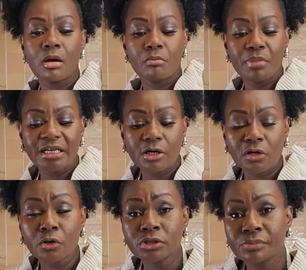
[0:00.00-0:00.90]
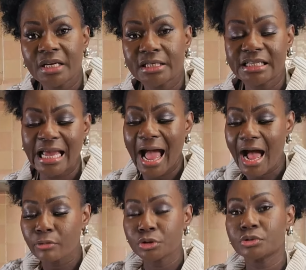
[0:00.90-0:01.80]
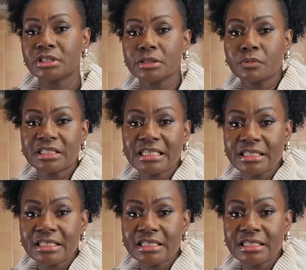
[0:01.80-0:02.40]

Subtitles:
But ultimately, how you deal with